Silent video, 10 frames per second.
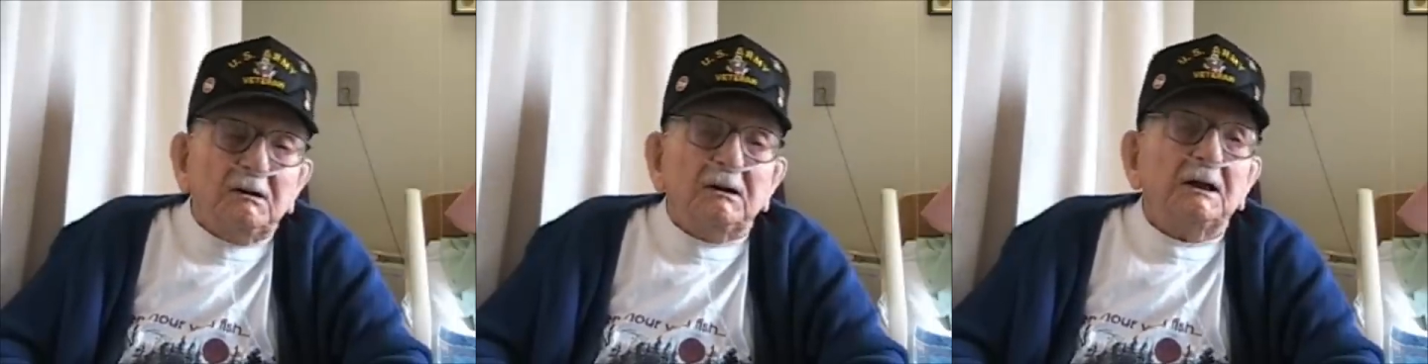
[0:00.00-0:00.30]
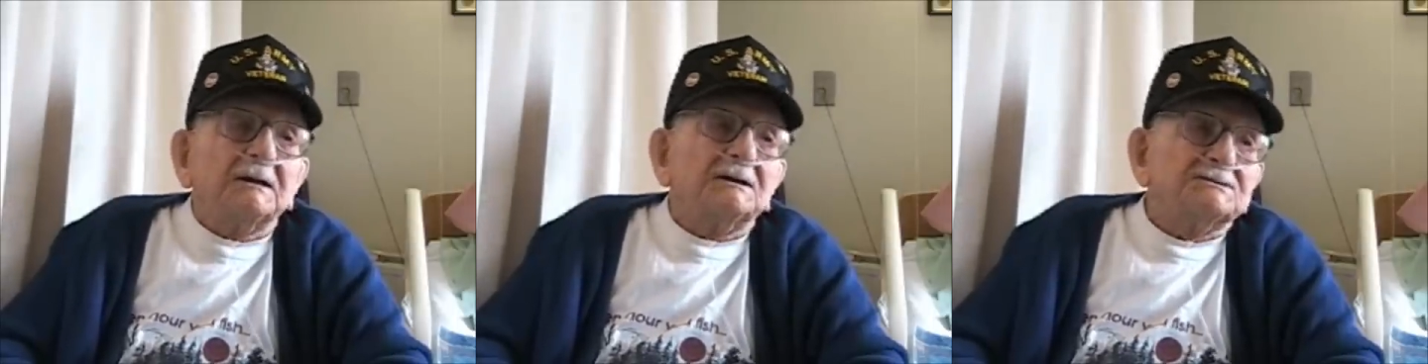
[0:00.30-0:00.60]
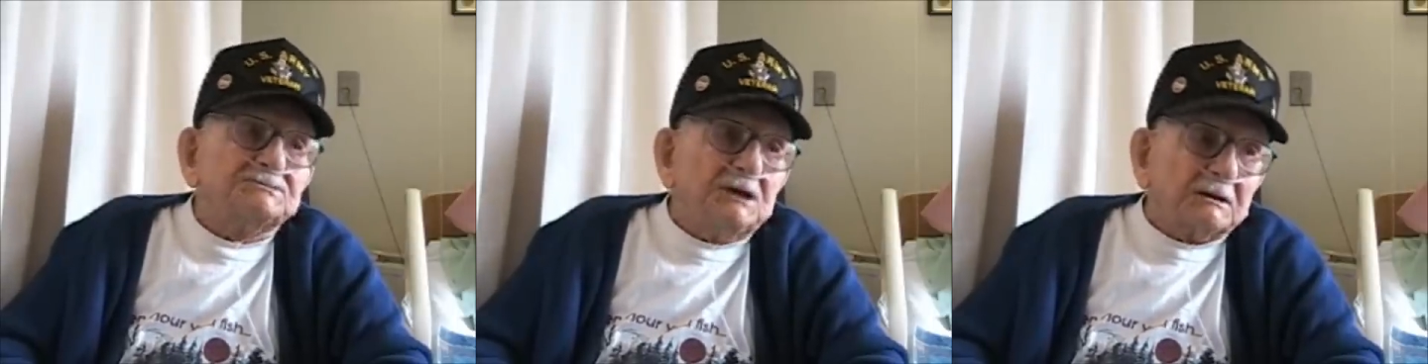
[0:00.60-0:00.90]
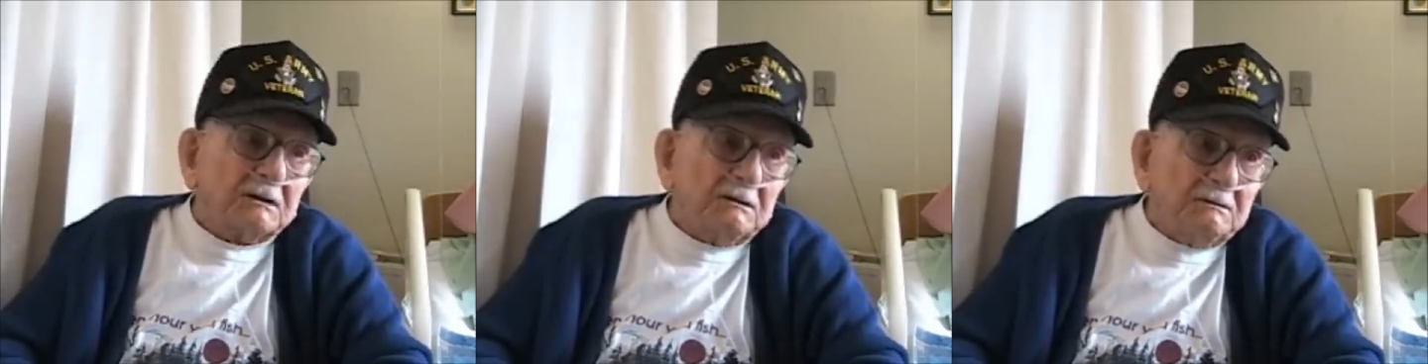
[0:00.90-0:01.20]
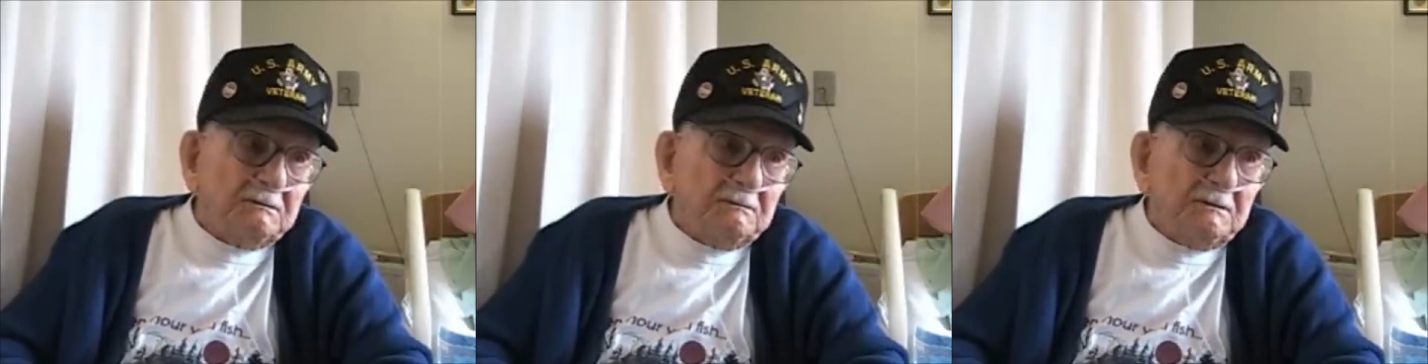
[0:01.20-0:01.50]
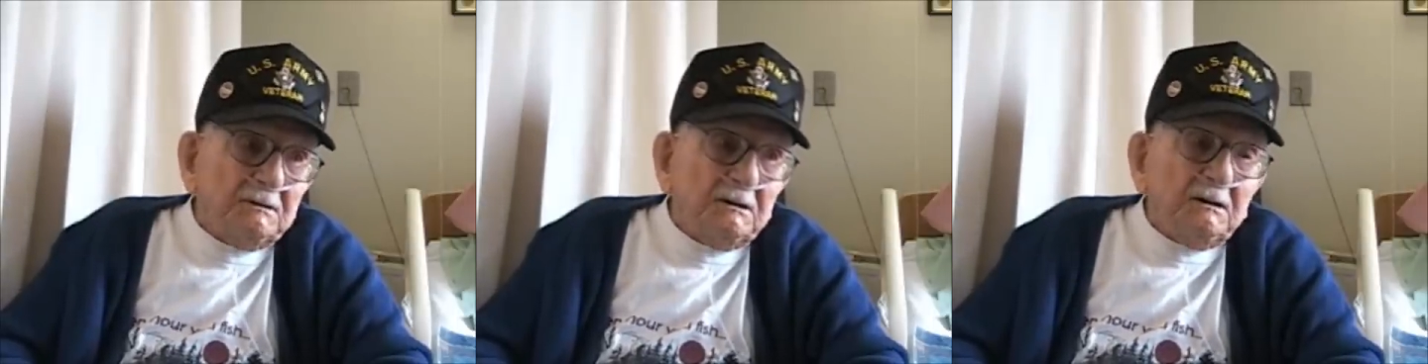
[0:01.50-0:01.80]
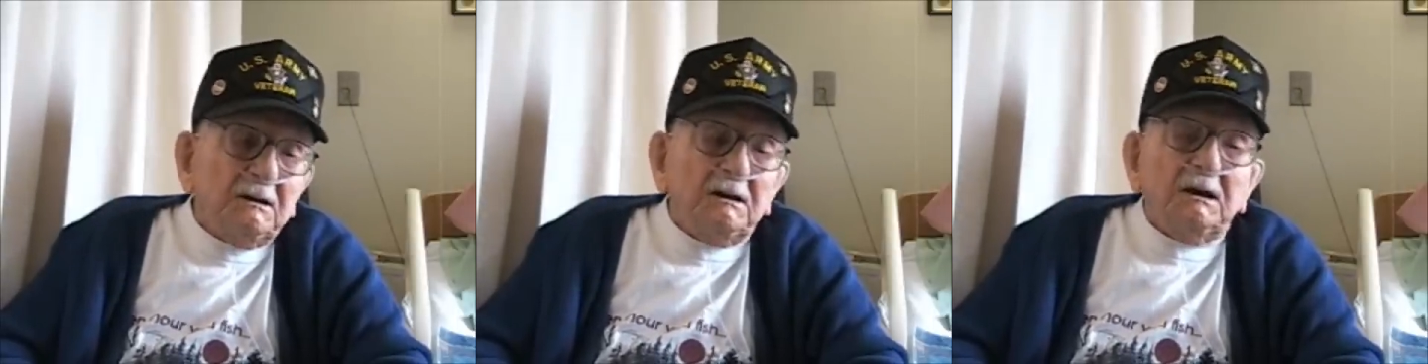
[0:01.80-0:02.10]
And I got sick.
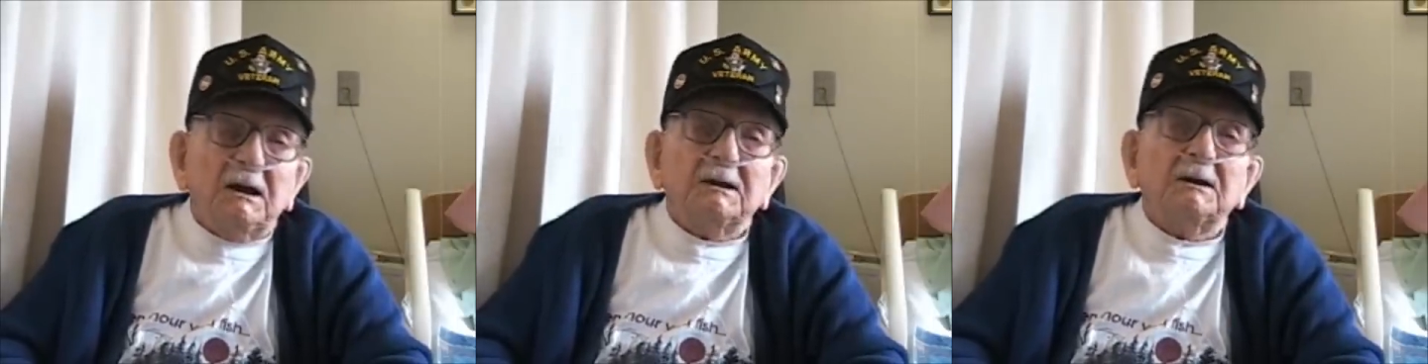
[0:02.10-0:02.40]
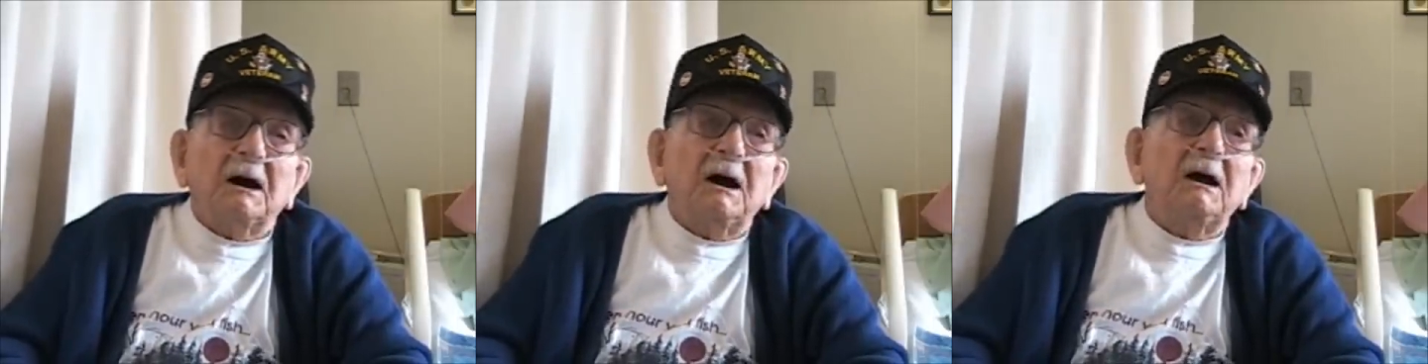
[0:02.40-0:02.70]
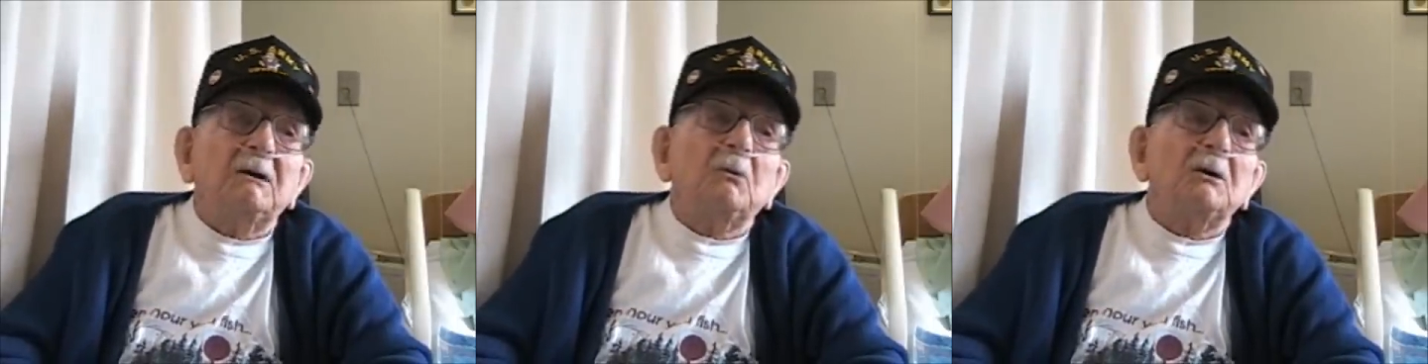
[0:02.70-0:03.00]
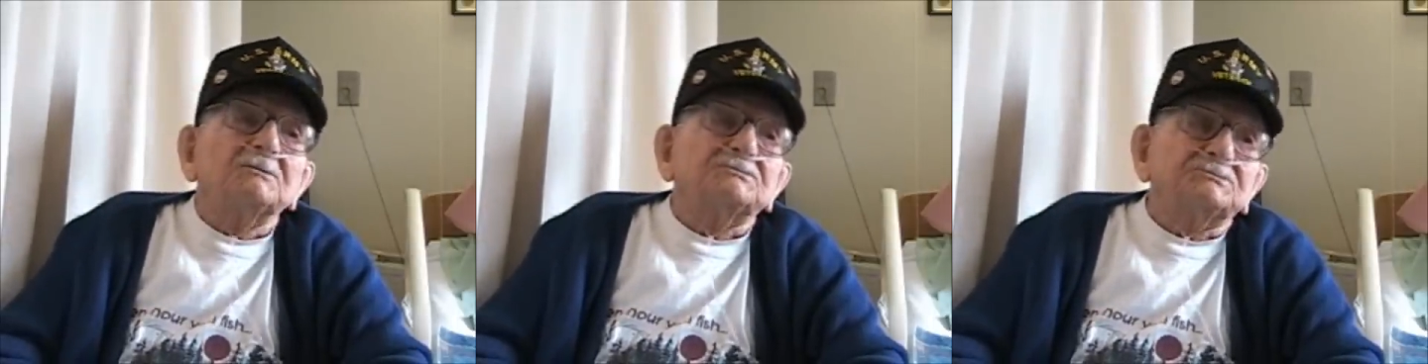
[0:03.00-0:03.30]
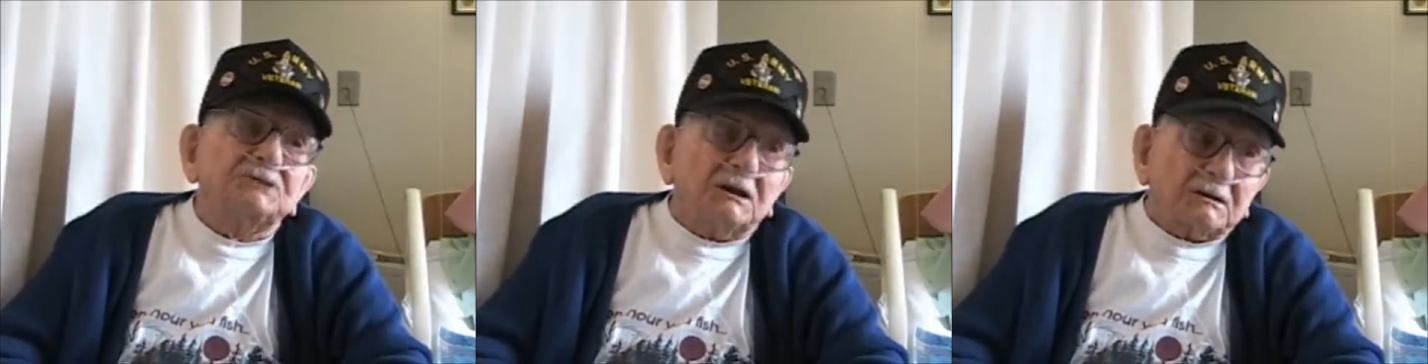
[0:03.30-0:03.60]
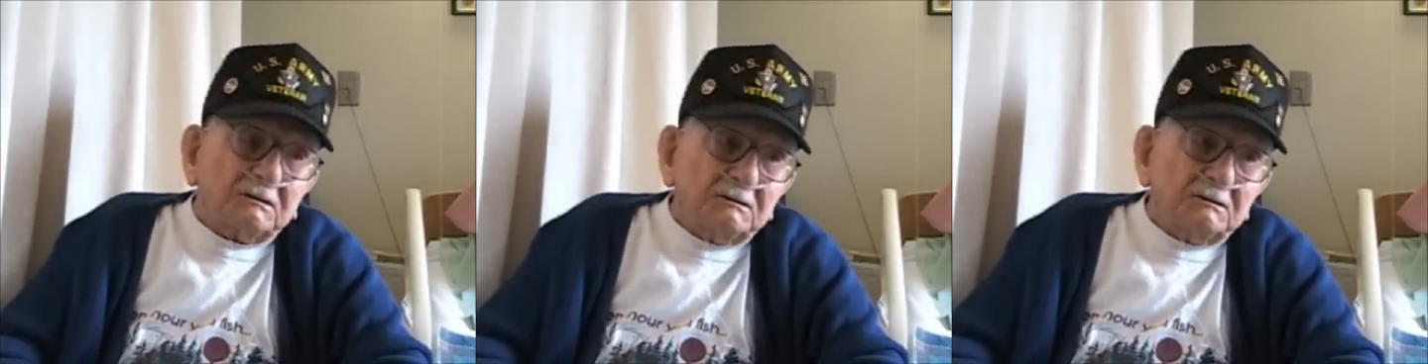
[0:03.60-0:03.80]
And I was sick.